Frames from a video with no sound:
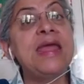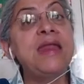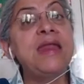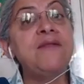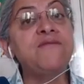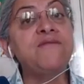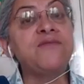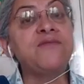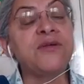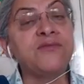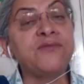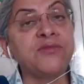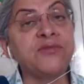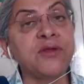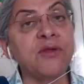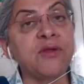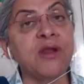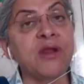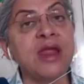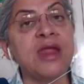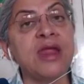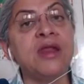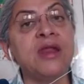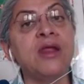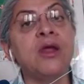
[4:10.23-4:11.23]
in 5th
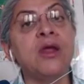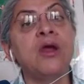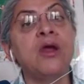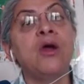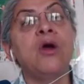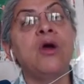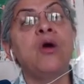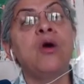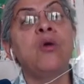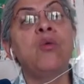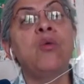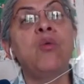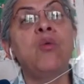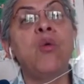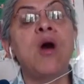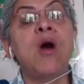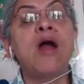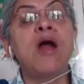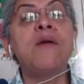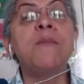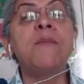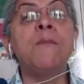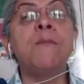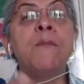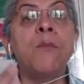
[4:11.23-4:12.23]
grade who
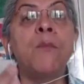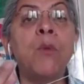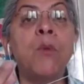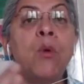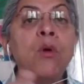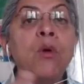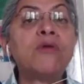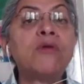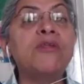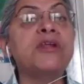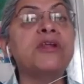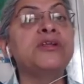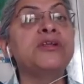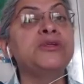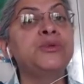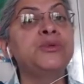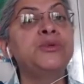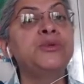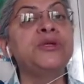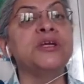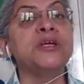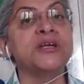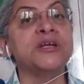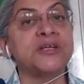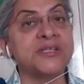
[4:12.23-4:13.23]
are more than
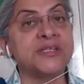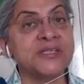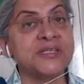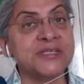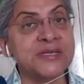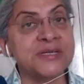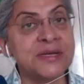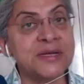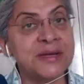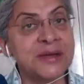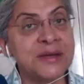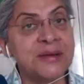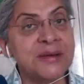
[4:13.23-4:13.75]
2 years